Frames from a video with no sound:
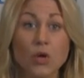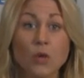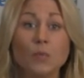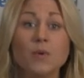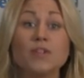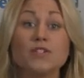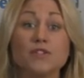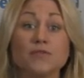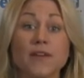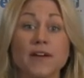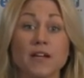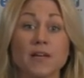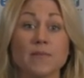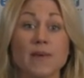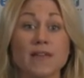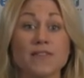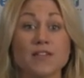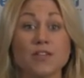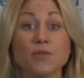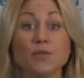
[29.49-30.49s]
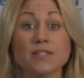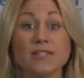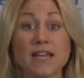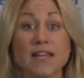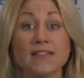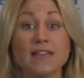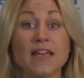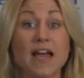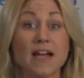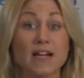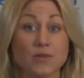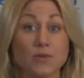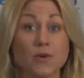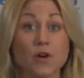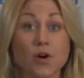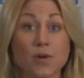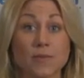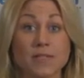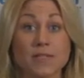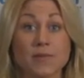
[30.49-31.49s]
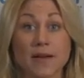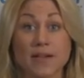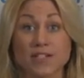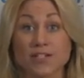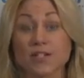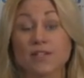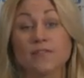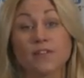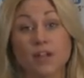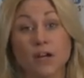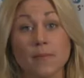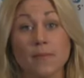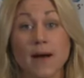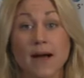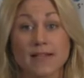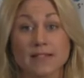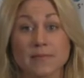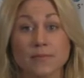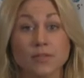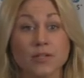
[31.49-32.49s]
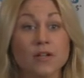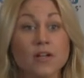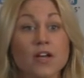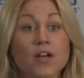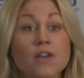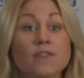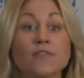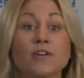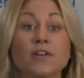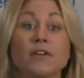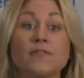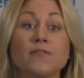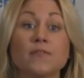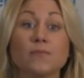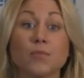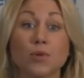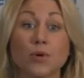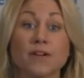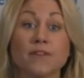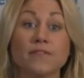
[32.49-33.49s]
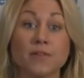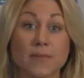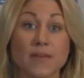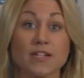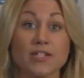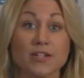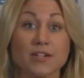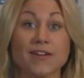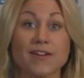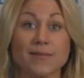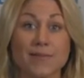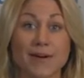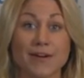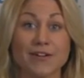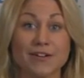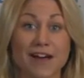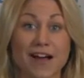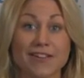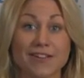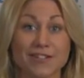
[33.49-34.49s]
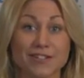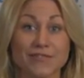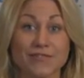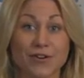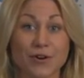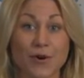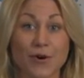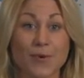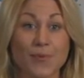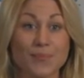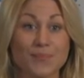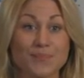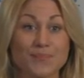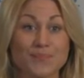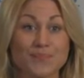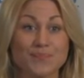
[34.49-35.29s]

We do recommend that you attend the actual home inspection if at all possible for even more information and a better knowledge of your home.